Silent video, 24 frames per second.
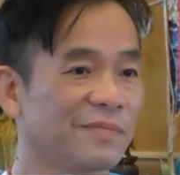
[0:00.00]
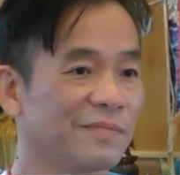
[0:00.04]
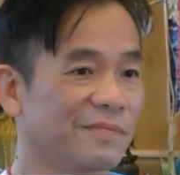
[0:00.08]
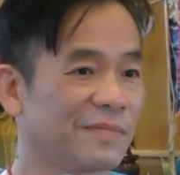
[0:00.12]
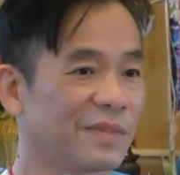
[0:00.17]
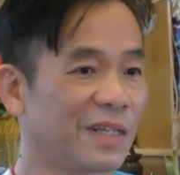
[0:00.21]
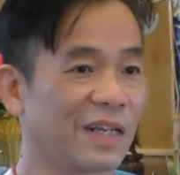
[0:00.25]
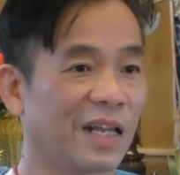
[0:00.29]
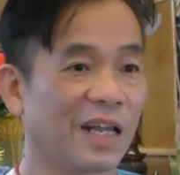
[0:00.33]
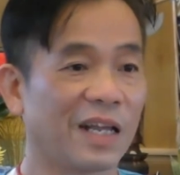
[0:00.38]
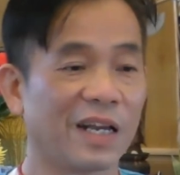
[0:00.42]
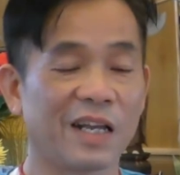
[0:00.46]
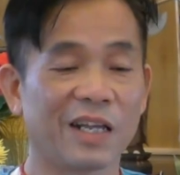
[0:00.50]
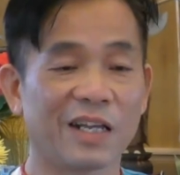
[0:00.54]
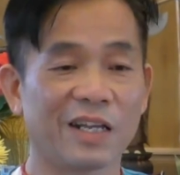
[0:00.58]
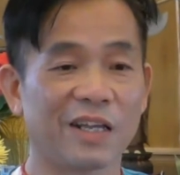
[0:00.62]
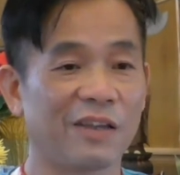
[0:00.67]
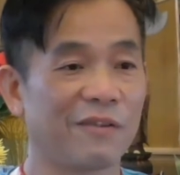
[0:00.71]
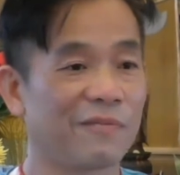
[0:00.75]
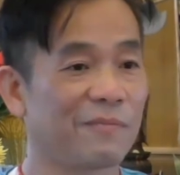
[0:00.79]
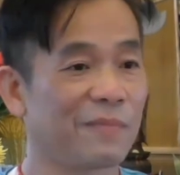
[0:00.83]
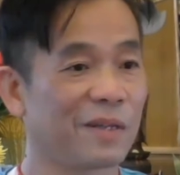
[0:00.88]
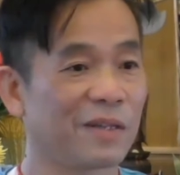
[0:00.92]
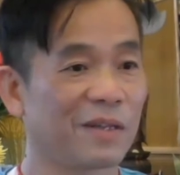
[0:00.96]
And then he
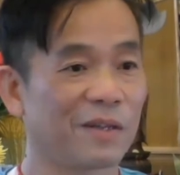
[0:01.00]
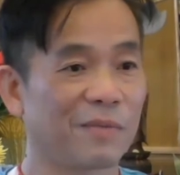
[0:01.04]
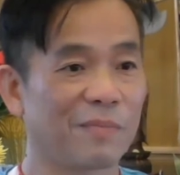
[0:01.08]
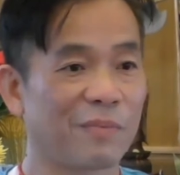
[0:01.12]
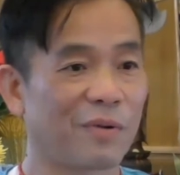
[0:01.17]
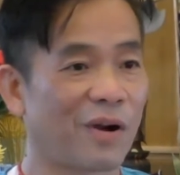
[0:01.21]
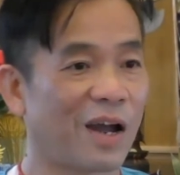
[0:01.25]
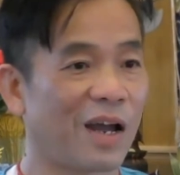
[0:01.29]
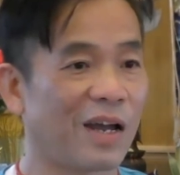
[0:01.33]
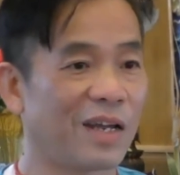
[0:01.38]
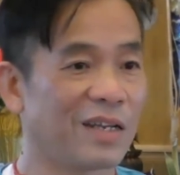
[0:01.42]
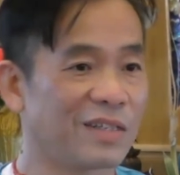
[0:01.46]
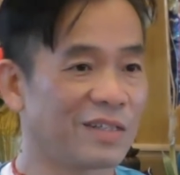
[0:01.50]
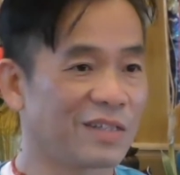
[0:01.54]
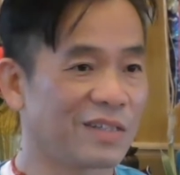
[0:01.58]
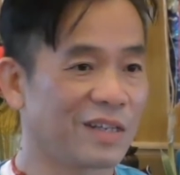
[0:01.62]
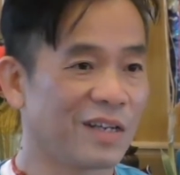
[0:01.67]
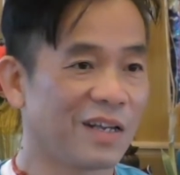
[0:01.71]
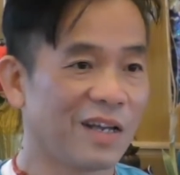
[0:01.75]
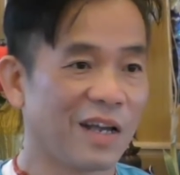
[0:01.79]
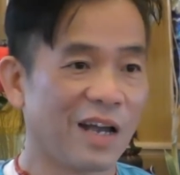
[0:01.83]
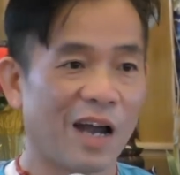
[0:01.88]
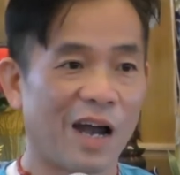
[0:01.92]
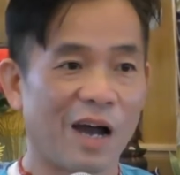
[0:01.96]
gave me the price,
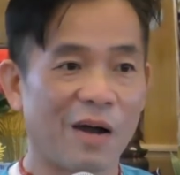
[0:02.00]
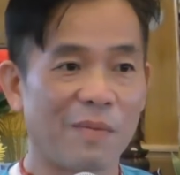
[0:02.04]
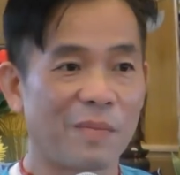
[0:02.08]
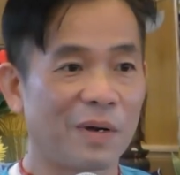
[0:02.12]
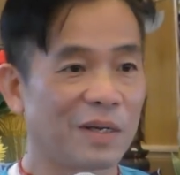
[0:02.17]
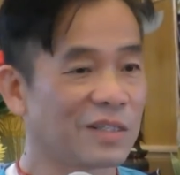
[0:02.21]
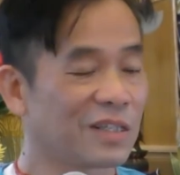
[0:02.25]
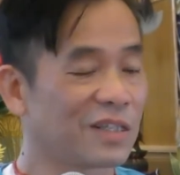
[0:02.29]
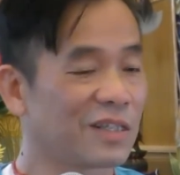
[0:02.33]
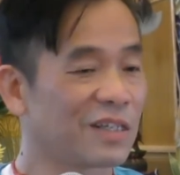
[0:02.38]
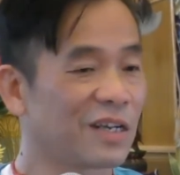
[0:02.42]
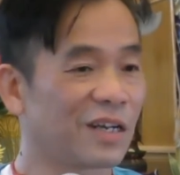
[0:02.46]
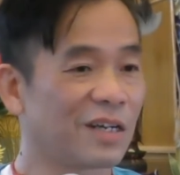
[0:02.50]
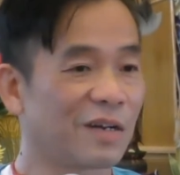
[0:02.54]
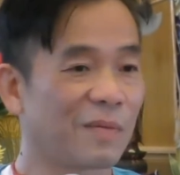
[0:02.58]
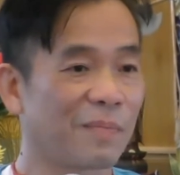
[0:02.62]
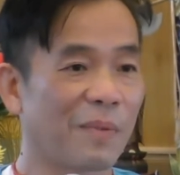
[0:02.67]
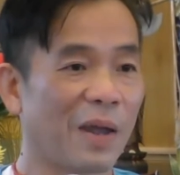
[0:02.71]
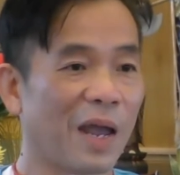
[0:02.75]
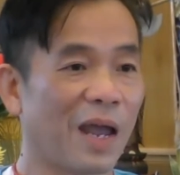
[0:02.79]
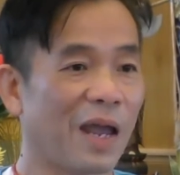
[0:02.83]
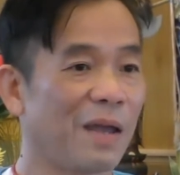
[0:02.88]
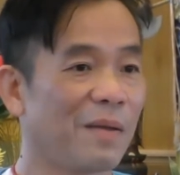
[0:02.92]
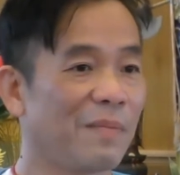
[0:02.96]
how much he's gonna
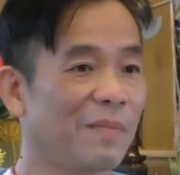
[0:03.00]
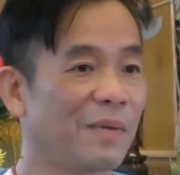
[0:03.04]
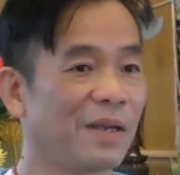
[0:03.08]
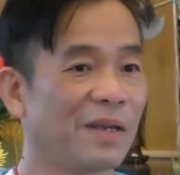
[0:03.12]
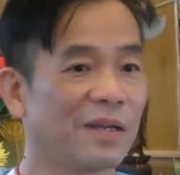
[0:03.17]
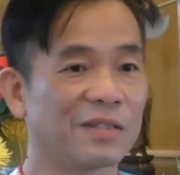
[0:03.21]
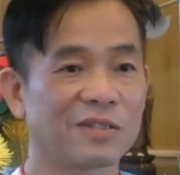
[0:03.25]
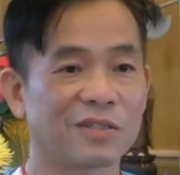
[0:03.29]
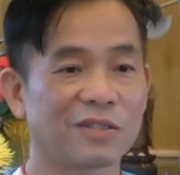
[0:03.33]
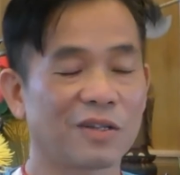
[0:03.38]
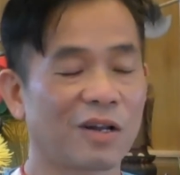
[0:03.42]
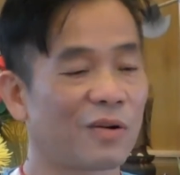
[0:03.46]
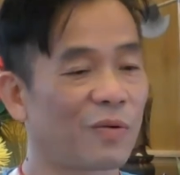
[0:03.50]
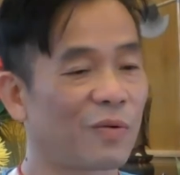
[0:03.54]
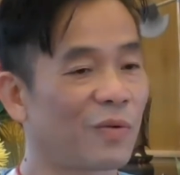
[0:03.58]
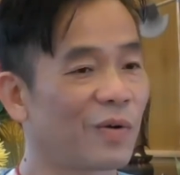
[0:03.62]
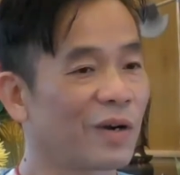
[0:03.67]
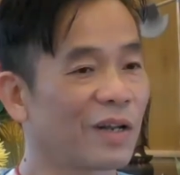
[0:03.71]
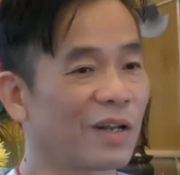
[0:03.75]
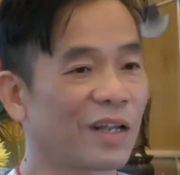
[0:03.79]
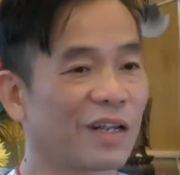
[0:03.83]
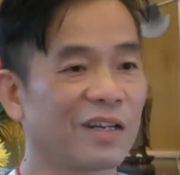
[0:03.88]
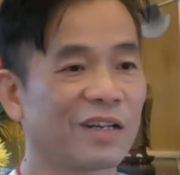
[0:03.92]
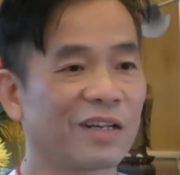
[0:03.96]
pay me, and start
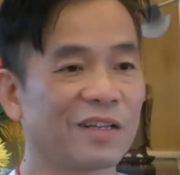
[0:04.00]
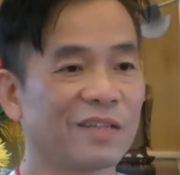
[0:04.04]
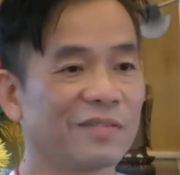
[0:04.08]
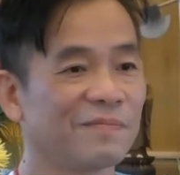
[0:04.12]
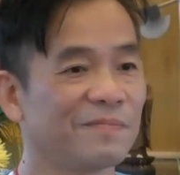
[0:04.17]
working.